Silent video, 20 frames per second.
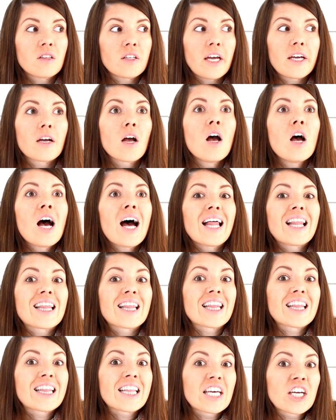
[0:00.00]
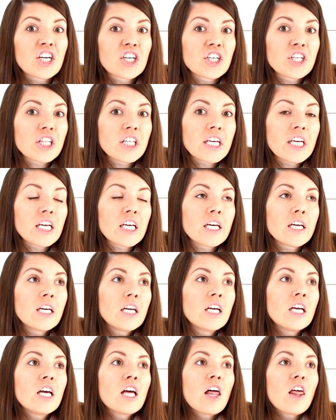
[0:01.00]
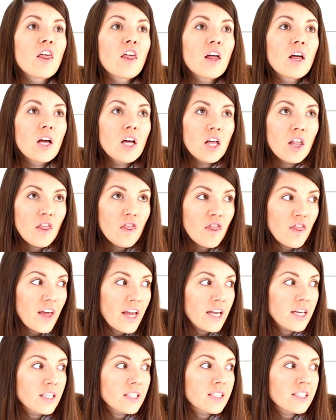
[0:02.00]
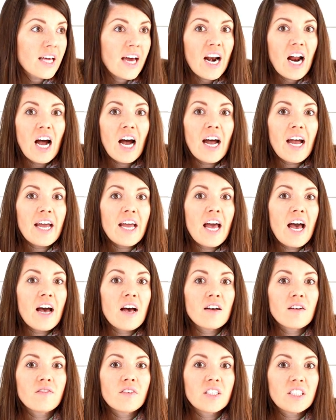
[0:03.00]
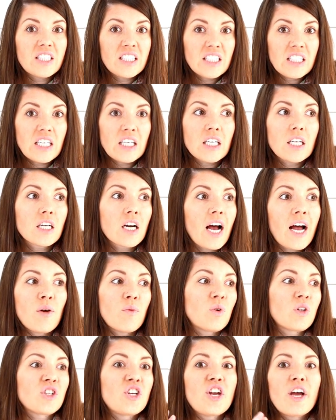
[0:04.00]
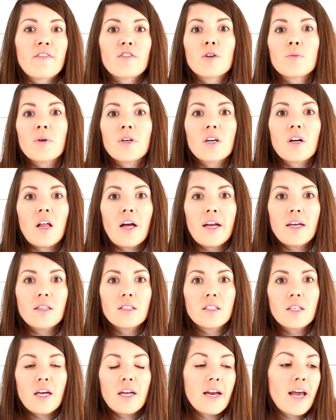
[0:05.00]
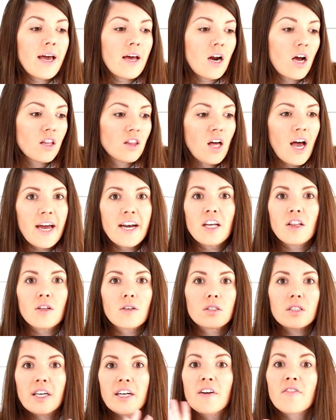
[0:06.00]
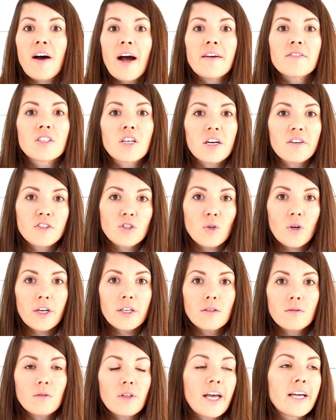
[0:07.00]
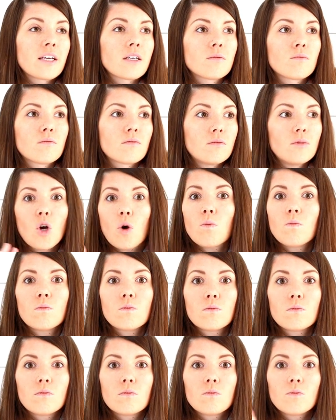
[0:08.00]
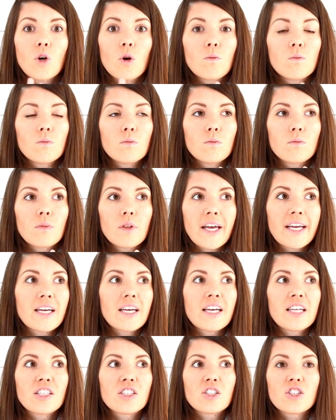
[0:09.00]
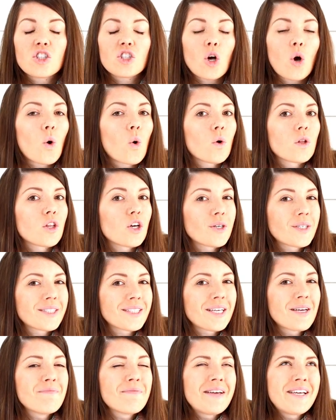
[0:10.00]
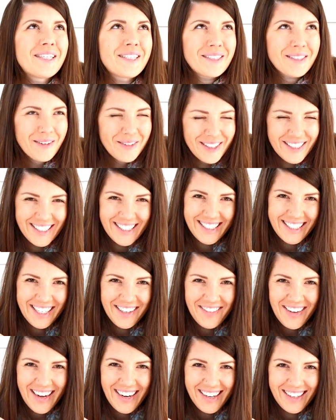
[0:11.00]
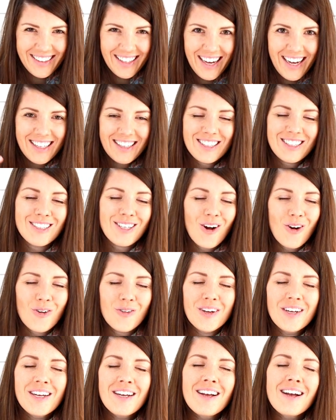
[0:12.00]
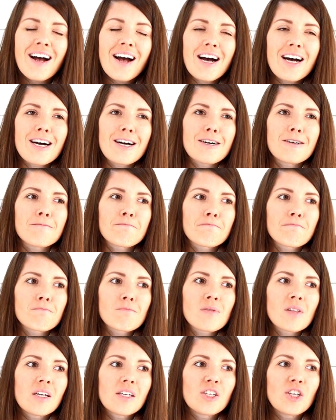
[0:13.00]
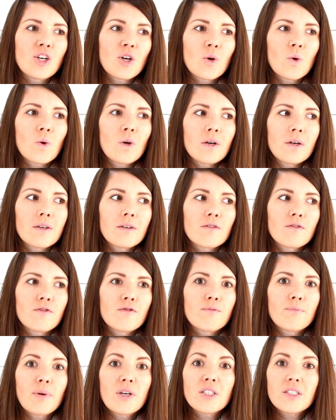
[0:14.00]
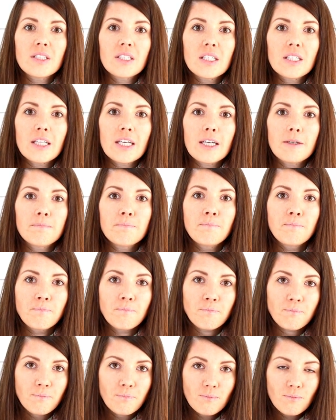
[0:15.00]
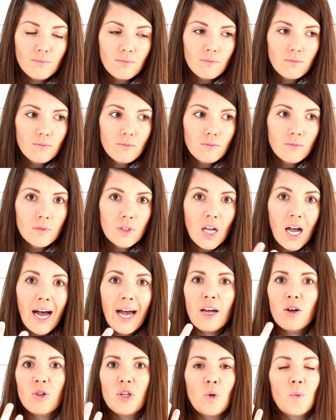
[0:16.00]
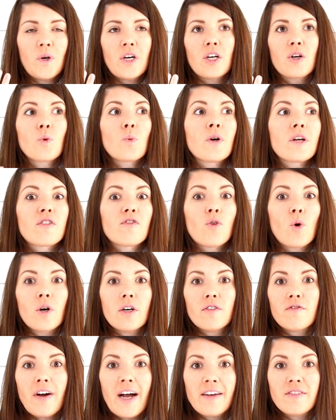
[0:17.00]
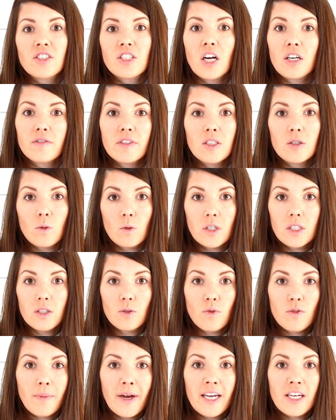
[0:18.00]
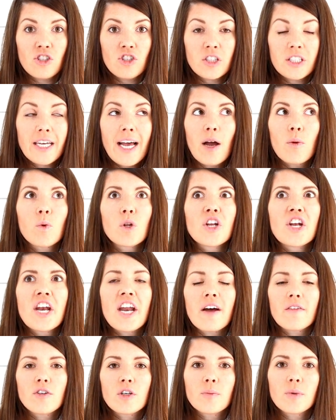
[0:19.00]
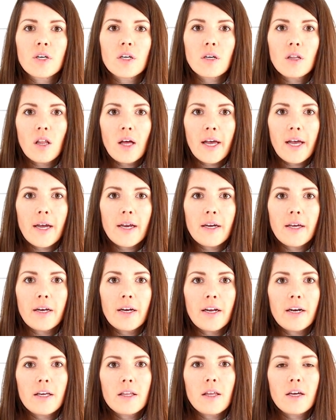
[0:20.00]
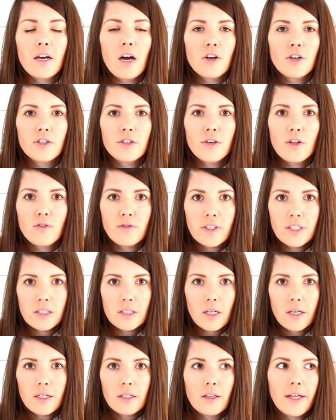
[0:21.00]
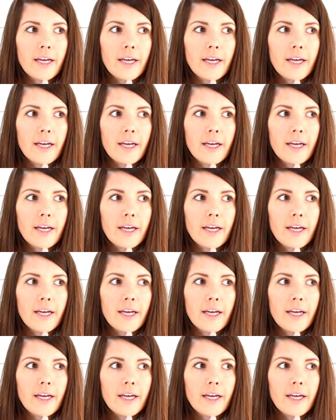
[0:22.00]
Like, literally things that I have seen, I will never put clients in, and online it looks like a 5-star resort. Like, nope, nope. Like, it's so, looks can be so deceiving online. So, you know, personally, I only work with 4 and 5 star resorts with my agency. I will never put a client in anything under a 3 star.